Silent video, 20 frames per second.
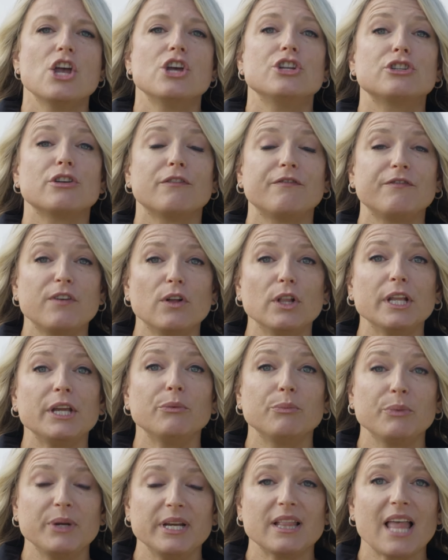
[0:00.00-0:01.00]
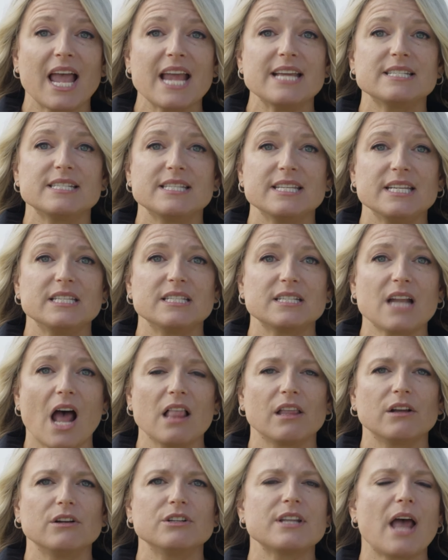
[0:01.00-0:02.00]
To fully realize these
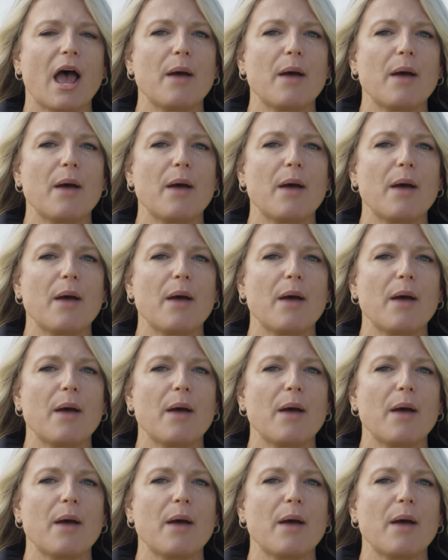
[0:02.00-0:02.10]
dollars,